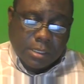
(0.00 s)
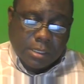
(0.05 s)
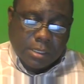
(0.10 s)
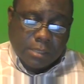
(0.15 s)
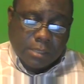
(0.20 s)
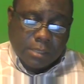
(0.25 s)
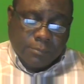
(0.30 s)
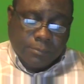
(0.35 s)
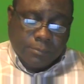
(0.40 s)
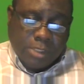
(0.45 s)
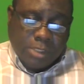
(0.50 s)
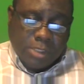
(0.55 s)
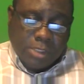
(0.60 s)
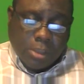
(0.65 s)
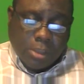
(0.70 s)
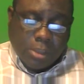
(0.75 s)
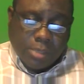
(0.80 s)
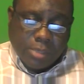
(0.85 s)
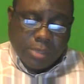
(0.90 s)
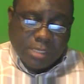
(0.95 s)

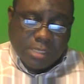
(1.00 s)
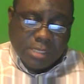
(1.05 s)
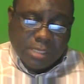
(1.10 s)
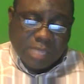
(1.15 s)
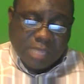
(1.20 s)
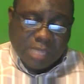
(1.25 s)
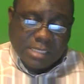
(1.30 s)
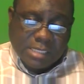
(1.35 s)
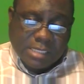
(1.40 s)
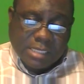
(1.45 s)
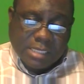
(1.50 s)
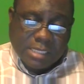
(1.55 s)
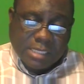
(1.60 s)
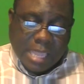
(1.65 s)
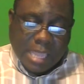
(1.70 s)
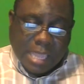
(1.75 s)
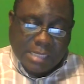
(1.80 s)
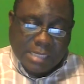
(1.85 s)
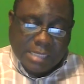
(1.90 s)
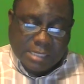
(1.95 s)
that this
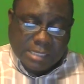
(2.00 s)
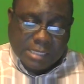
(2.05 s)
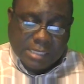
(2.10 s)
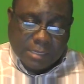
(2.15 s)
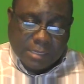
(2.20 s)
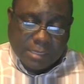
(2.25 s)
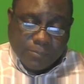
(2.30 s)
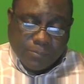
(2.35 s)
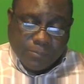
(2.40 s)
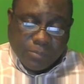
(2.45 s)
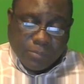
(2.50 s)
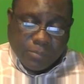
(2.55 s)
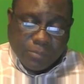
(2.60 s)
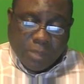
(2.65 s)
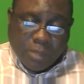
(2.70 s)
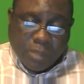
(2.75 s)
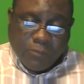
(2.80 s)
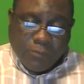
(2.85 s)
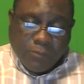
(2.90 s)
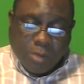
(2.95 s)
answer
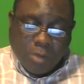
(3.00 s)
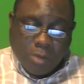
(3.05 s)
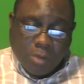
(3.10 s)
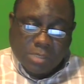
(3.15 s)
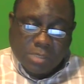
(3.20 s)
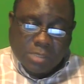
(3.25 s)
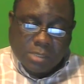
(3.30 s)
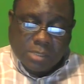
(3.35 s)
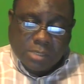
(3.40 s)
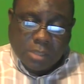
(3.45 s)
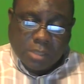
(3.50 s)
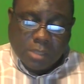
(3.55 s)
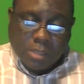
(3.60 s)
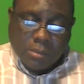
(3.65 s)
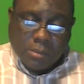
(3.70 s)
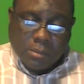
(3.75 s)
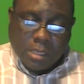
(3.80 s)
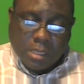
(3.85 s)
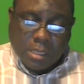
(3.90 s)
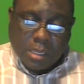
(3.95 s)
forms
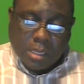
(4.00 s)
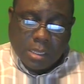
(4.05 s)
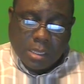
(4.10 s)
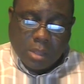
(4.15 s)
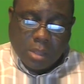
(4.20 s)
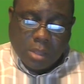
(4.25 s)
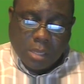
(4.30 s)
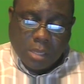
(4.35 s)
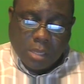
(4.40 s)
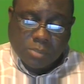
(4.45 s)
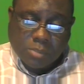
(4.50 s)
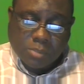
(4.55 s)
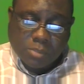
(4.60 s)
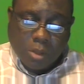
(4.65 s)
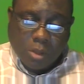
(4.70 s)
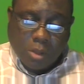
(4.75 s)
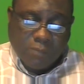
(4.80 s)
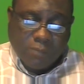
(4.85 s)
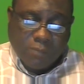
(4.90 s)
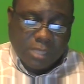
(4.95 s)
the columns
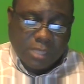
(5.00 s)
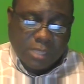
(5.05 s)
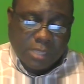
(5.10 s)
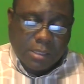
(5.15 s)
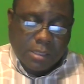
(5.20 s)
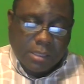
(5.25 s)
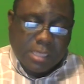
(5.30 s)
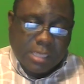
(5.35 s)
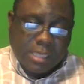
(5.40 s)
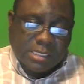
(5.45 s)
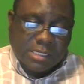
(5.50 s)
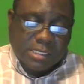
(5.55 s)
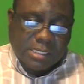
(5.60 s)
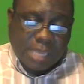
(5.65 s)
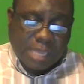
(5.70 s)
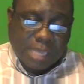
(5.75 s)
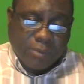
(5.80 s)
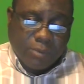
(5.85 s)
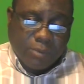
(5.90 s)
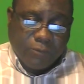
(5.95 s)
of the
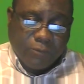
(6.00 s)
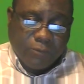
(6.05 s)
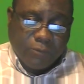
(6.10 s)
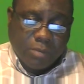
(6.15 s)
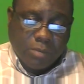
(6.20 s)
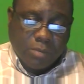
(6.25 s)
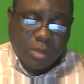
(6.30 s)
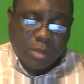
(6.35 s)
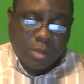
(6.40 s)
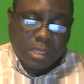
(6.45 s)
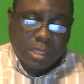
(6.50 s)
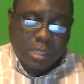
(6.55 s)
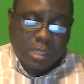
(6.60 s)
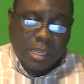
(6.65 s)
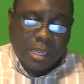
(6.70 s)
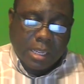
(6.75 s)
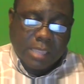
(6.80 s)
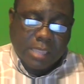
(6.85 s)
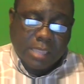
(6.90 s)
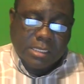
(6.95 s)
Zachman framework,
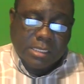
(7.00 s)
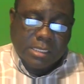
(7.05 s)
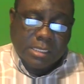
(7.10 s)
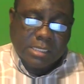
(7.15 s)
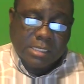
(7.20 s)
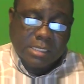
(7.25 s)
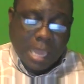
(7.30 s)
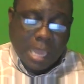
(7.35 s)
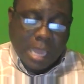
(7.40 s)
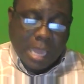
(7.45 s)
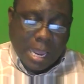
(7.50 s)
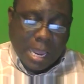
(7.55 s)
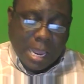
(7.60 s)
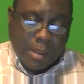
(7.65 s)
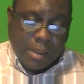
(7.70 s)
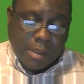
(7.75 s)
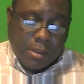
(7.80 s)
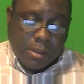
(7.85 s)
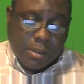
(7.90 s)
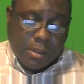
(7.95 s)
and these are:
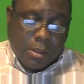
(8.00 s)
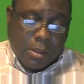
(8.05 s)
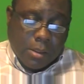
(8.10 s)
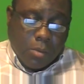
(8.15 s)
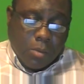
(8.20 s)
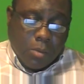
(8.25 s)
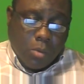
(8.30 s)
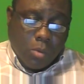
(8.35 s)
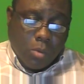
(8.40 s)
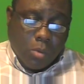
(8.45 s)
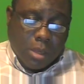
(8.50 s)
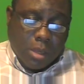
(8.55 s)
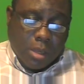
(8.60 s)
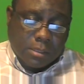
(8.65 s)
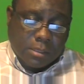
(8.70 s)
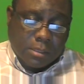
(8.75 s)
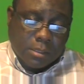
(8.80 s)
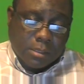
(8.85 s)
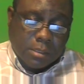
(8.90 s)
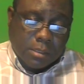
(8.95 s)
1,
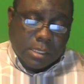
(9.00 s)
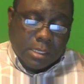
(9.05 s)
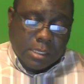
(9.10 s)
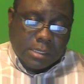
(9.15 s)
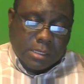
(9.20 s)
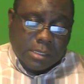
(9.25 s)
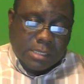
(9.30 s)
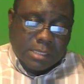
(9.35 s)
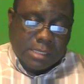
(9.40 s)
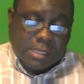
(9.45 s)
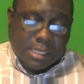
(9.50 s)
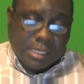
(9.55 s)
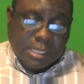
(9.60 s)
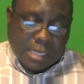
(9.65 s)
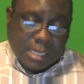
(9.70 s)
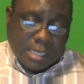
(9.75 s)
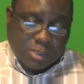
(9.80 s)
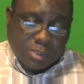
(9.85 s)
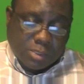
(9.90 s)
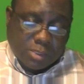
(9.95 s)
the data
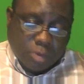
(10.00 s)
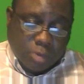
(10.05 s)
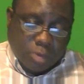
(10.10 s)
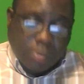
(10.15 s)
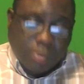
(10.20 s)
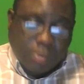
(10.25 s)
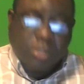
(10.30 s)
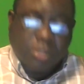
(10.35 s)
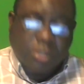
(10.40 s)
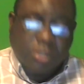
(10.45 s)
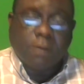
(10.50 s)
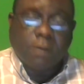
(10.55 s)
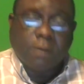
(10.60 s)
description.